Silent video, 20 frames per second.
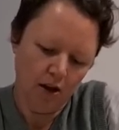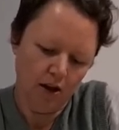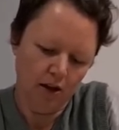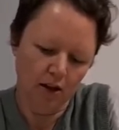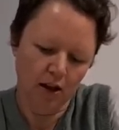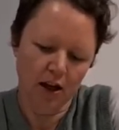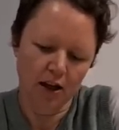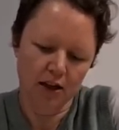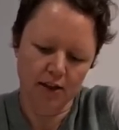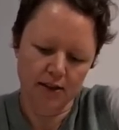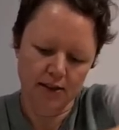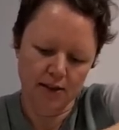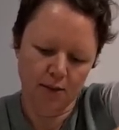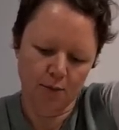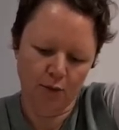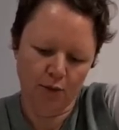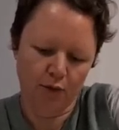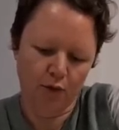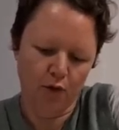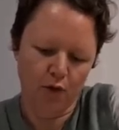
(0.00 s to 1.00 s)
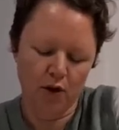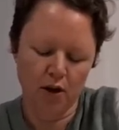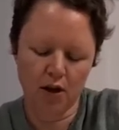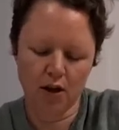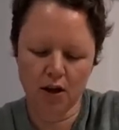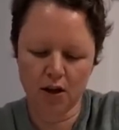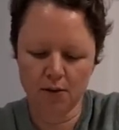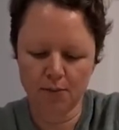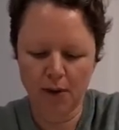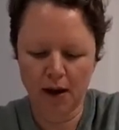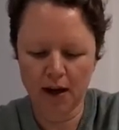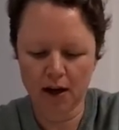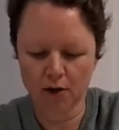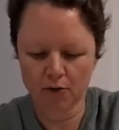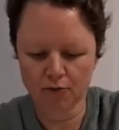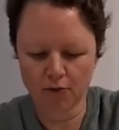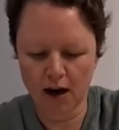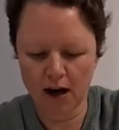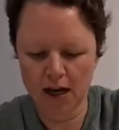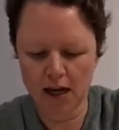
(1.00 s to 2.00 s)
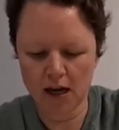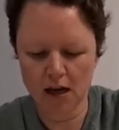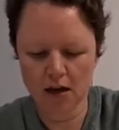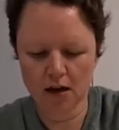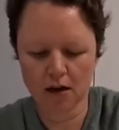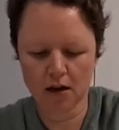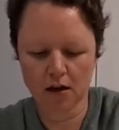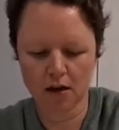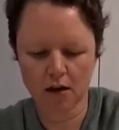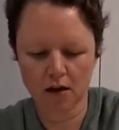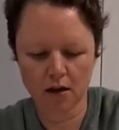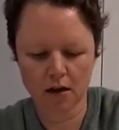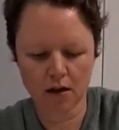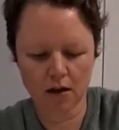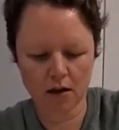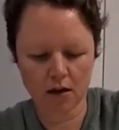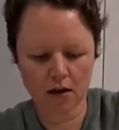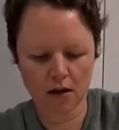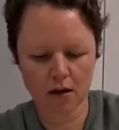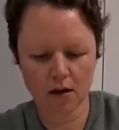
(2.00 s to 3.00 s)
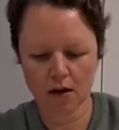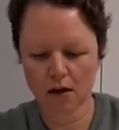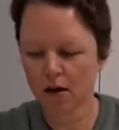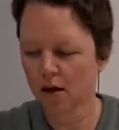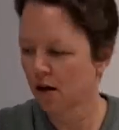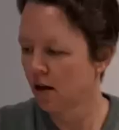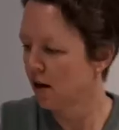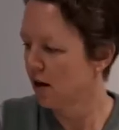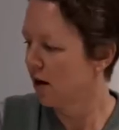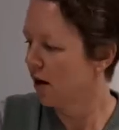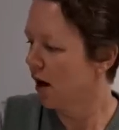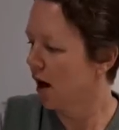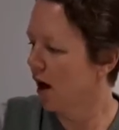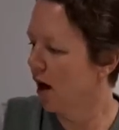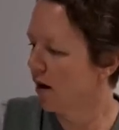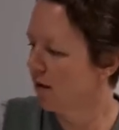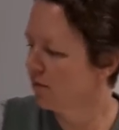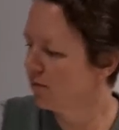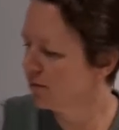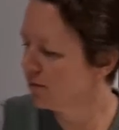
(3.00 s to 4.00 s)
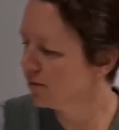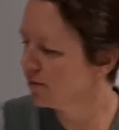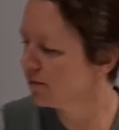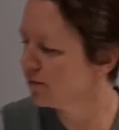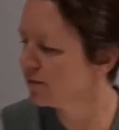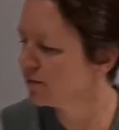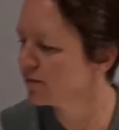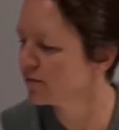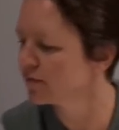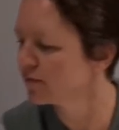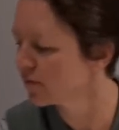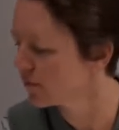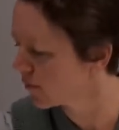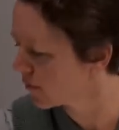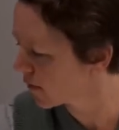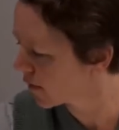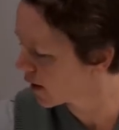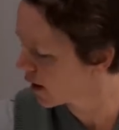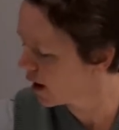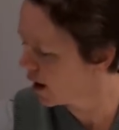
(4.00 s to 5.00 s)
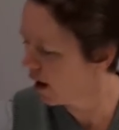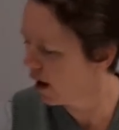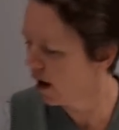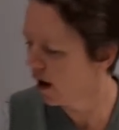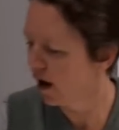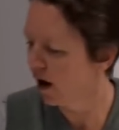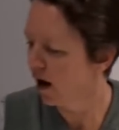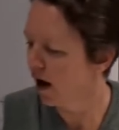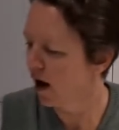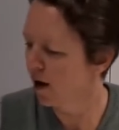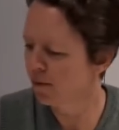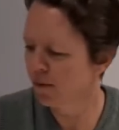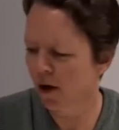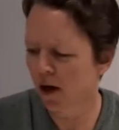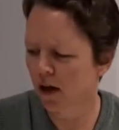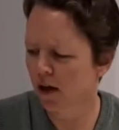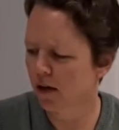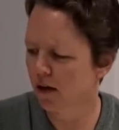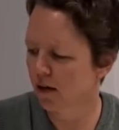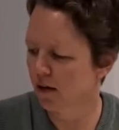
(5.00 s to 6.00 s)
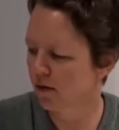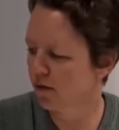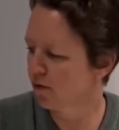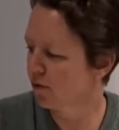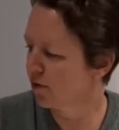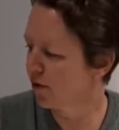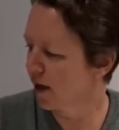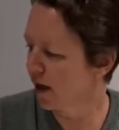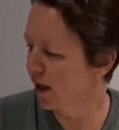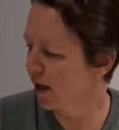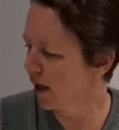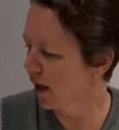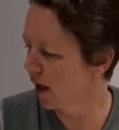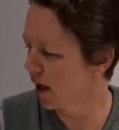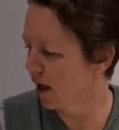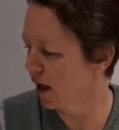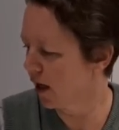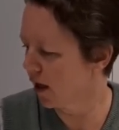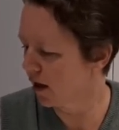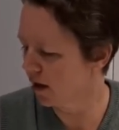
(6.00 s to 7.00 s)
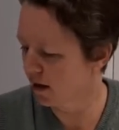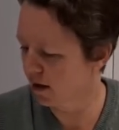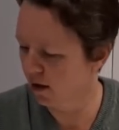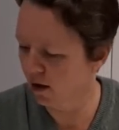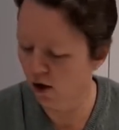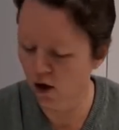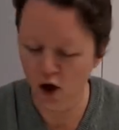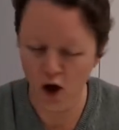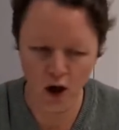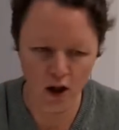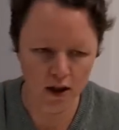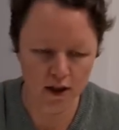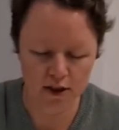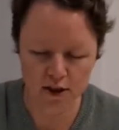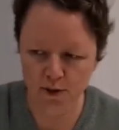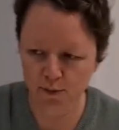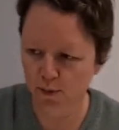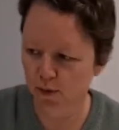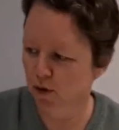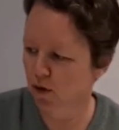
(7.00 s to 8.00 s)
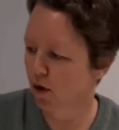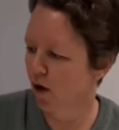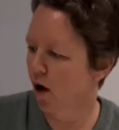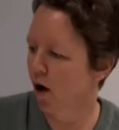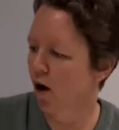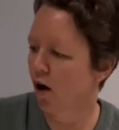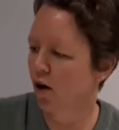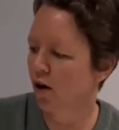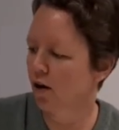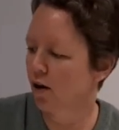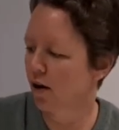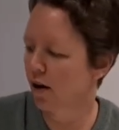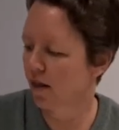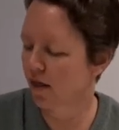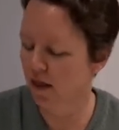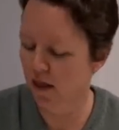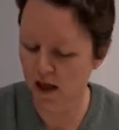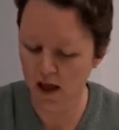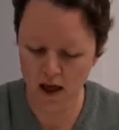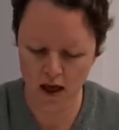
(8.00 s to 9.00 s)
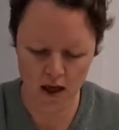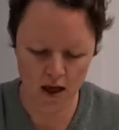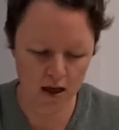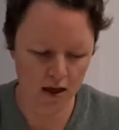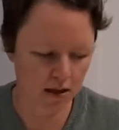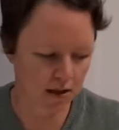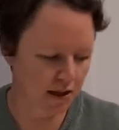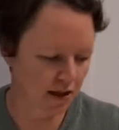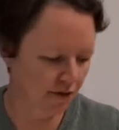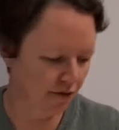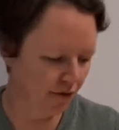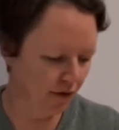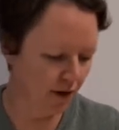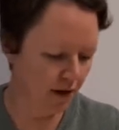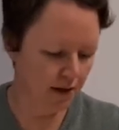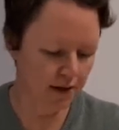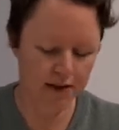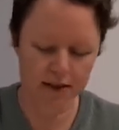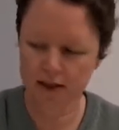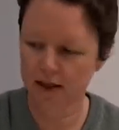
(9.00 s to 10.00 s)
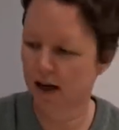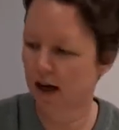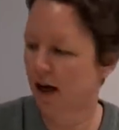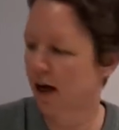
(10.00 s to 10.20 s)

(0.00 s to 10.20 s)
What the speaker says: Like I said before, you can make it runny. I'm not really knowledgeable on the different